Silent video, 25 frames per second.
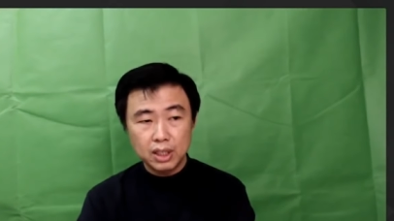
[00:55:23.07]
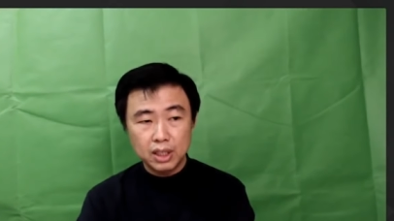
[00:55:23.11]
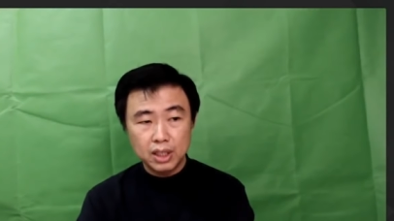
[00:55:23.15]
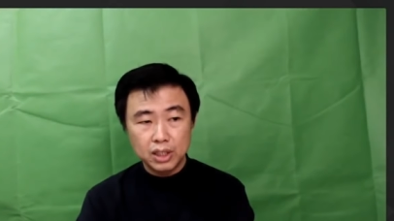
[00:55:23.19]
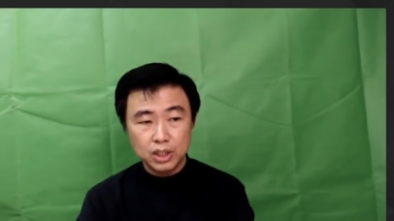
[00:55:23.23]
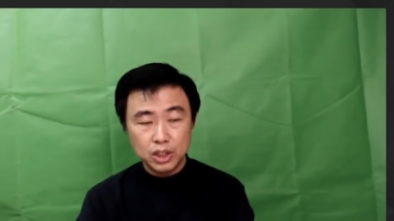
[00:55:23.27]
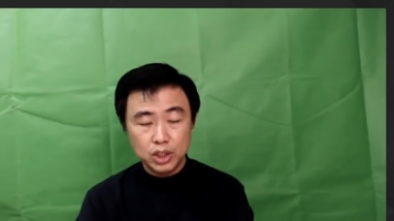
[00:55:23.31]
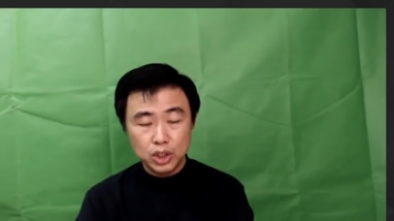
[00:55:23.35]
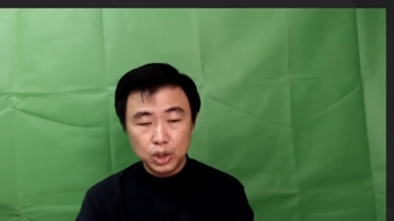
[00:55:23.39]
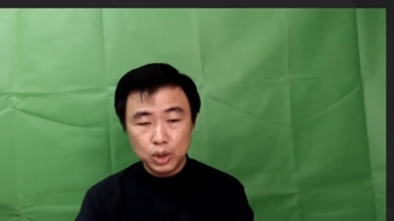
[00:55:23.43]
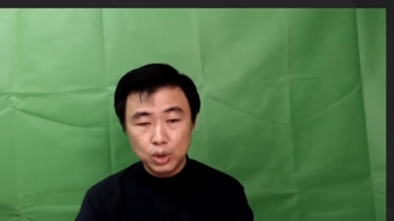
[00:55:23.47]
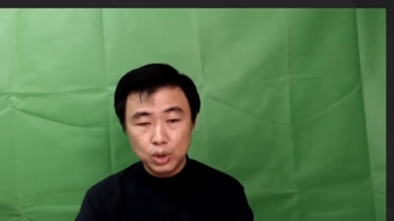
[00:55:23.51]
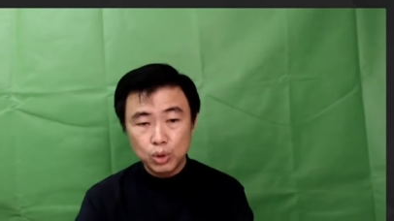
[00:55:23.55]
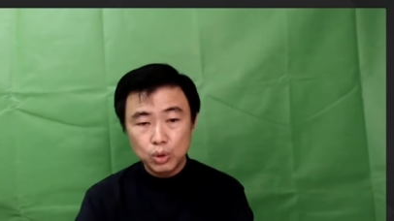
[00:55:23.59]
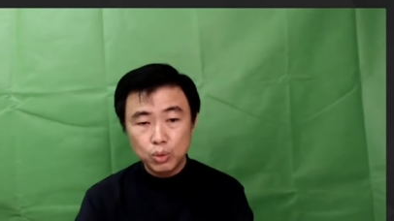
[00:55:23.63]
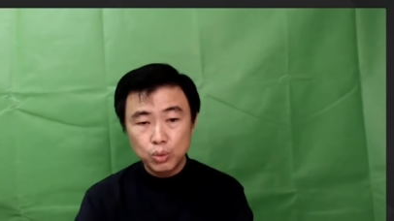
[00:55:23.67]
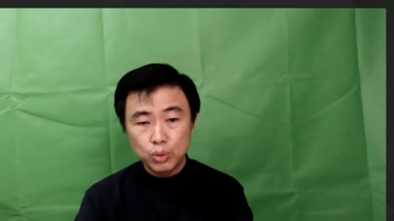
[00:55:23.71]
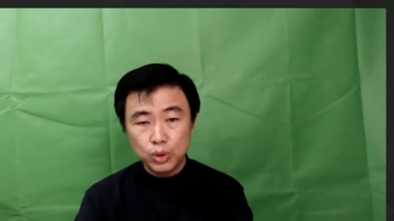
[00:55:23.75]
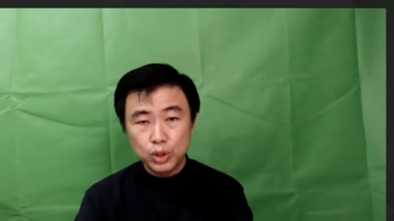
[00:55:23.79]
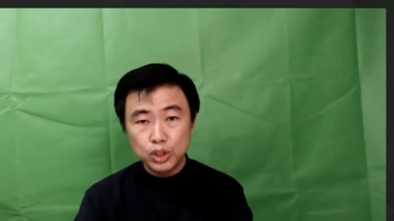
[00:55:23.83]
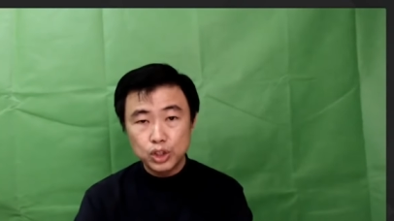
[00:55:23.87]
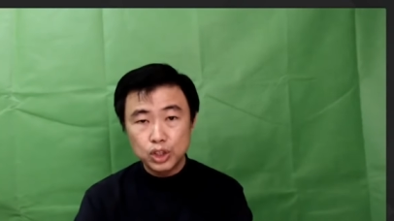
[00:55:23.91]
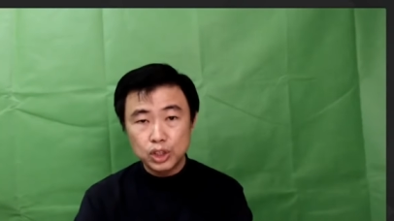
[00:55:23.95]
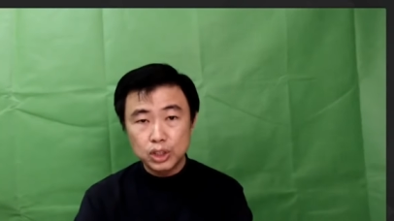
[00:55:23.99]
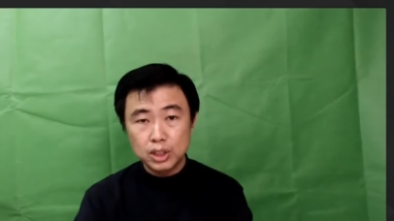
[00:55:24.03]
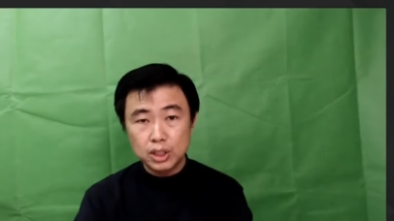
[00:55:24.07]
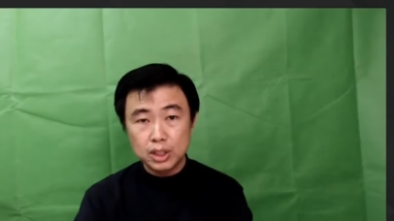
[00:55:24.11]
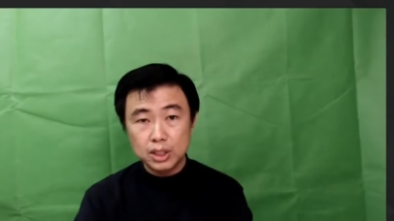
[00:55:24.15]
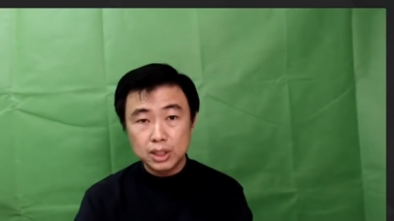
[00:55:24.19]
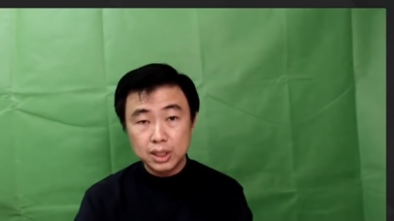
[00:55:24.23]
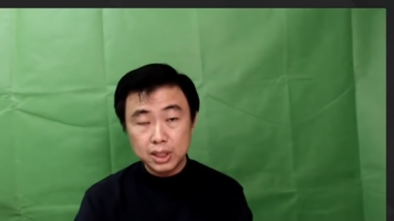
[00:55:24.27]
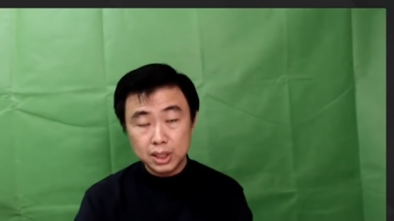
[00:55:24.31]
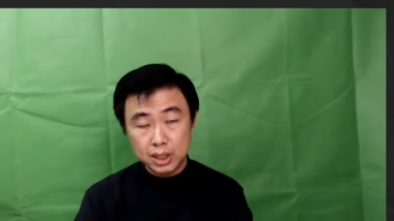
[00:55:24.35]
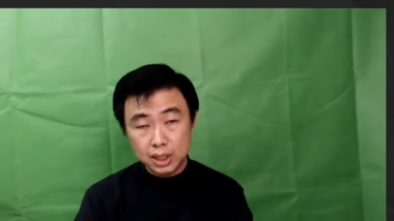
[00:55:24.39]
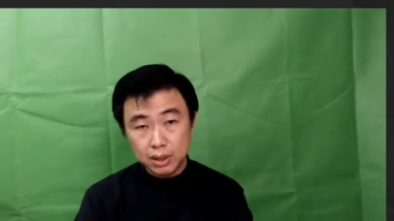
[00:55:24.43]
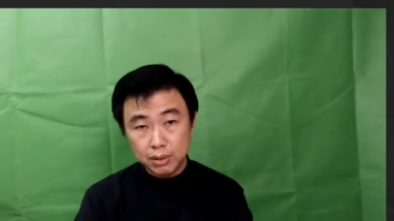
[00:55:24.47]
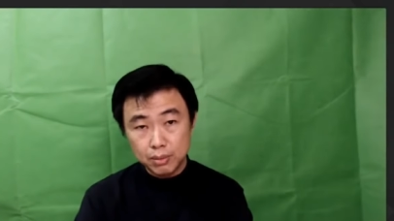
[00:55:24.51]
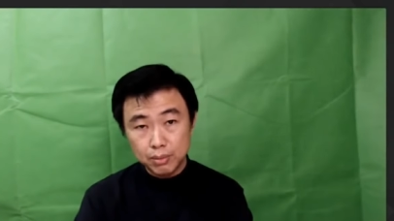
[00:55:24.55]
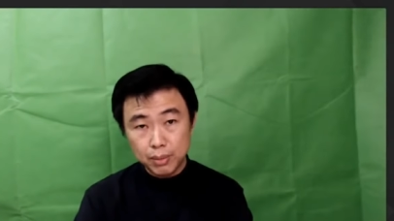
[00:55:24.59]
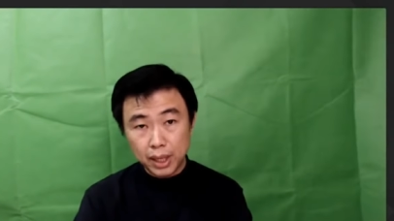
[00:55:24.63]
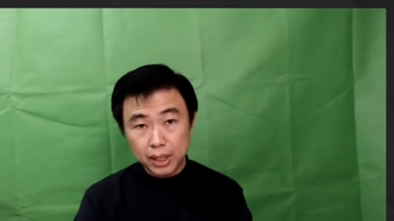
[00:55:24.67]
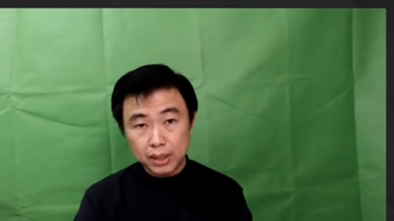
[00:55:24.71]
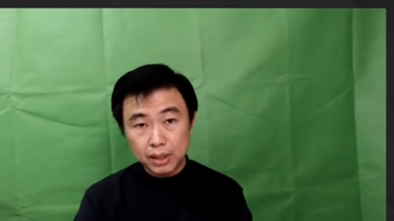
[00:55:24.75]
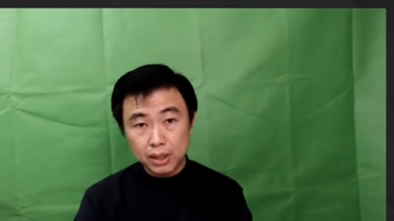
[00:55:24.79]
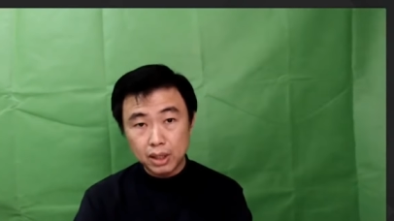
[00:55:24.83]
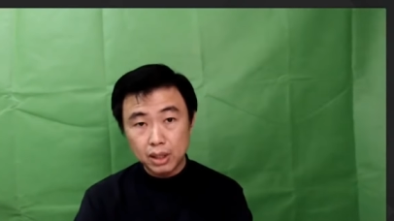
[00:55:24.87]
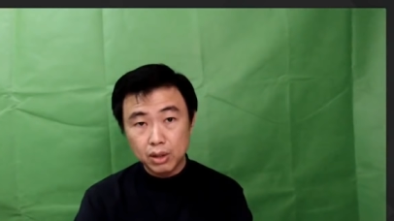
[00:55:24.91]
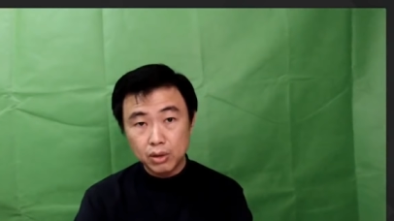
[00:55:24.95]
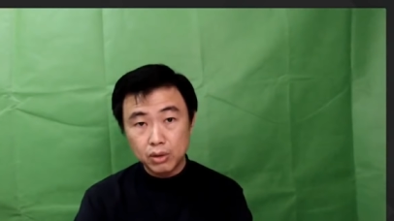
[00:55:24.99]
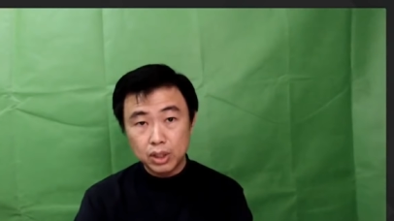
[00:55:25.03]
yu, which is the xin metal,